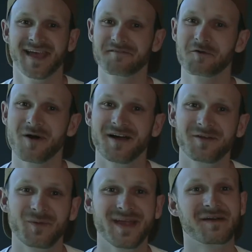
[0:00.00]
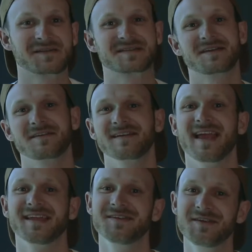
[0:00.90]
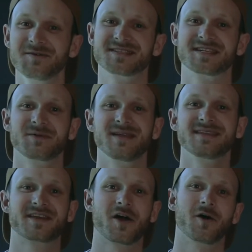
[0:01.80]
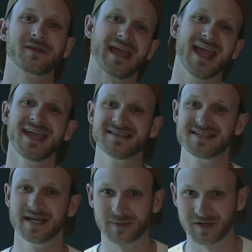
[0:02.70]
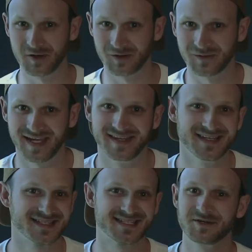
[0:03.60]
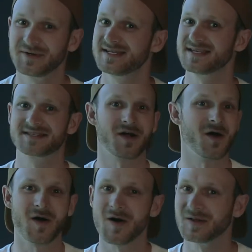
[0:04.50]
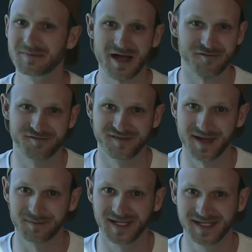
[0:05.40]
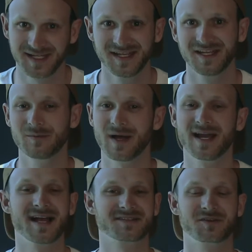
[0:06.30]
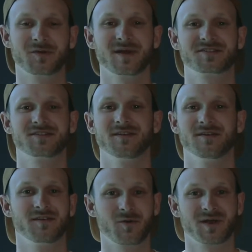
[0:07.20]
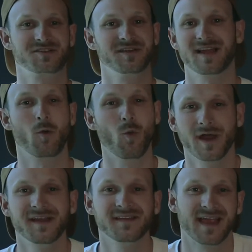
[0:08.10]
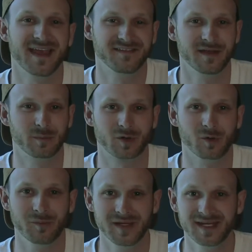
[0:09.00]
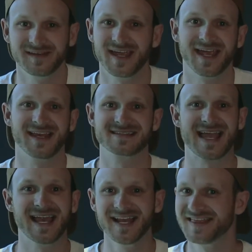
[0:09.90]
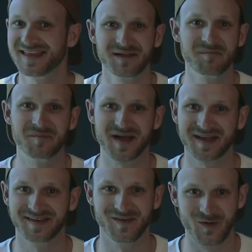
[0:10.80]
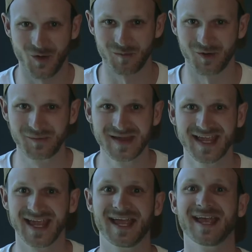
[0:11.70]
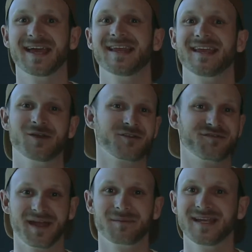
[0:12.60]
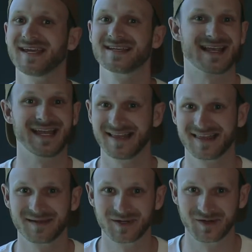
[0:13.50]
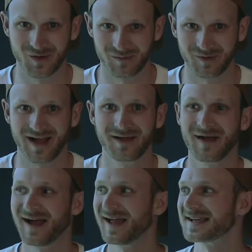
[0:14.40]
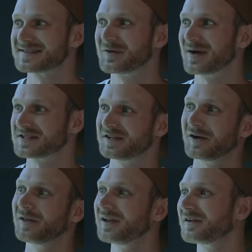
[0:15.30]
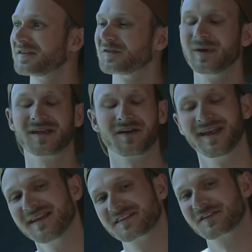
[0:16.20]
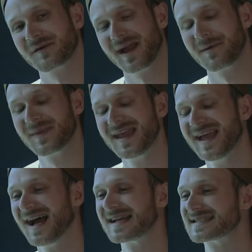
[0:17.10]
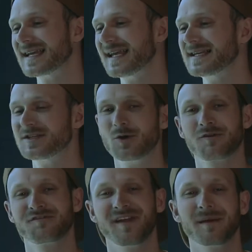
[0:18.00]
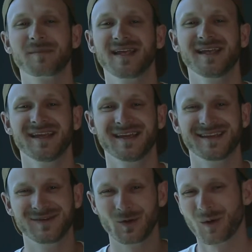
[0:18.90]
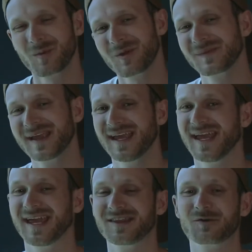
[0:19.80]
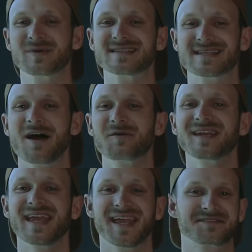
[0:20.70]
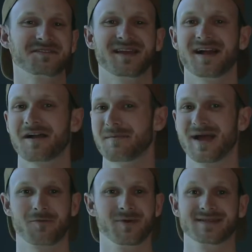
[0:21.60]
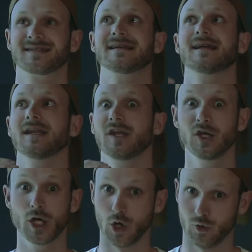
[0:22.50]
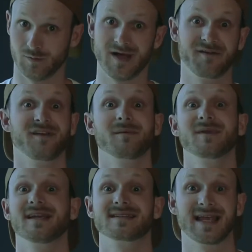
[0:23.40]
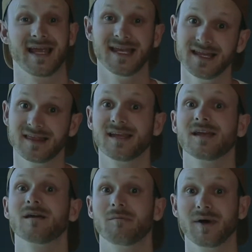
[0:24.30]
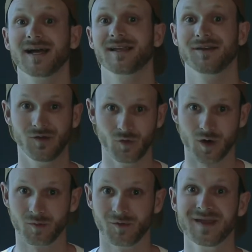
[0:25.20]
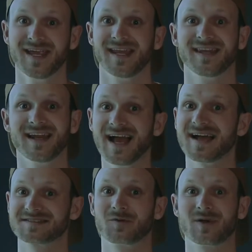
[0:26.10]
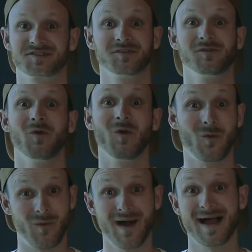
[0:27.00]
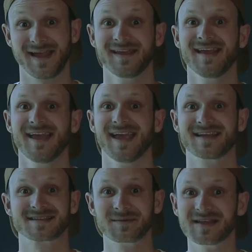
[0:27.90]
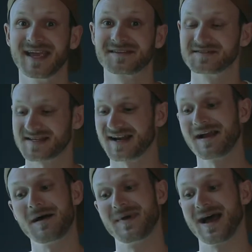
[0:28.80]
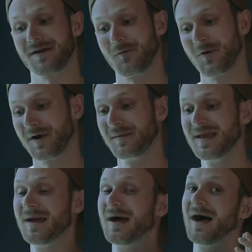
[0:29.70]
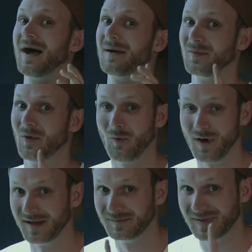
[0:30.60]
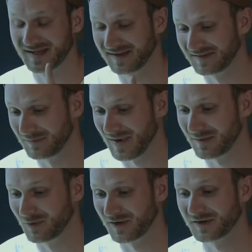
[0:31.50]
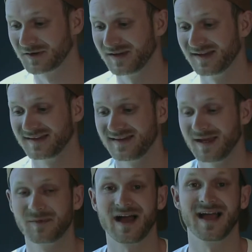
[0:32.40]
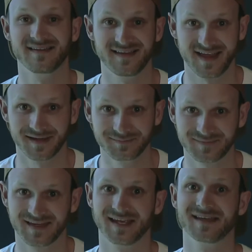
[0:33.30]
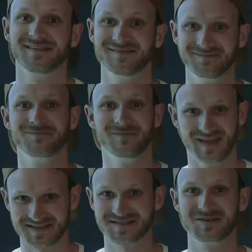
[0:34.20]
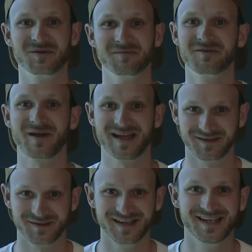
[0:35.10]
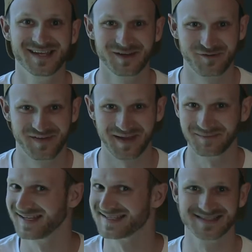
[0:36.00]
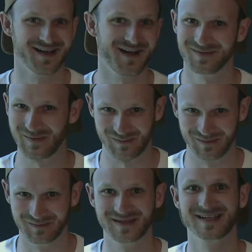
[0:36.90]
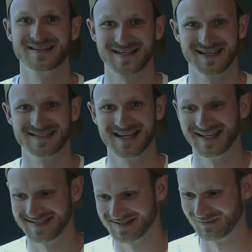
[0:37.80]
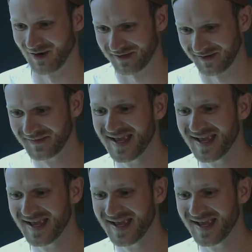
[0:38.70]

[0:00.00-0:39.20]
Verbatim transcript: Hey everyone, we are starting a new series called Atypical, and this series is all about family. You might ask your question, the question like, what is atypical mean? And it's anything but normal. And your family is anything but normal. I, I asked the question earlier this week on Instagram. I said, is your family normal? And the resounding answer that I got back was, no, my family is anything but normal. And then I asked the question, why? And some of the answers that I got back were um, one, because my brother is named Isaiah, and Yes, you would be right, Lola. Your family is not normal because Isaiah is your brother.